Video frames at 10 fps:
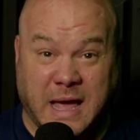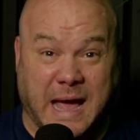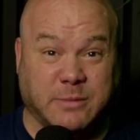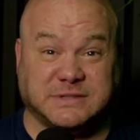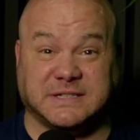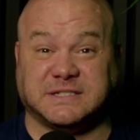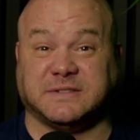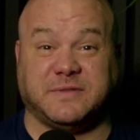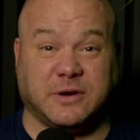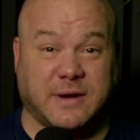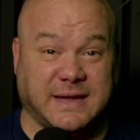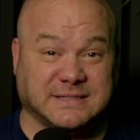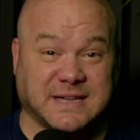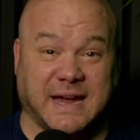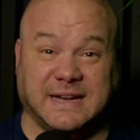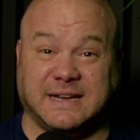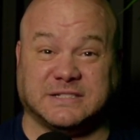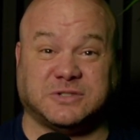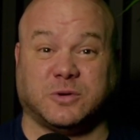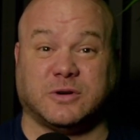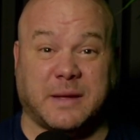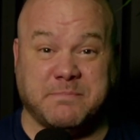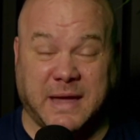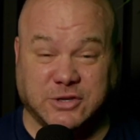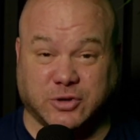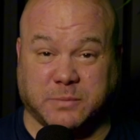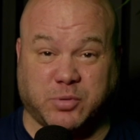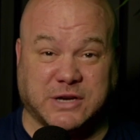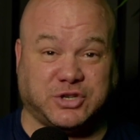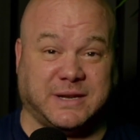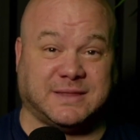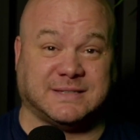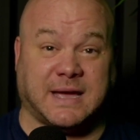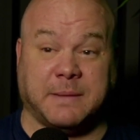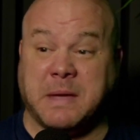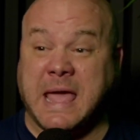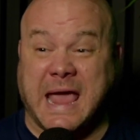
I was in severe anxiety disorder, major depression at the time,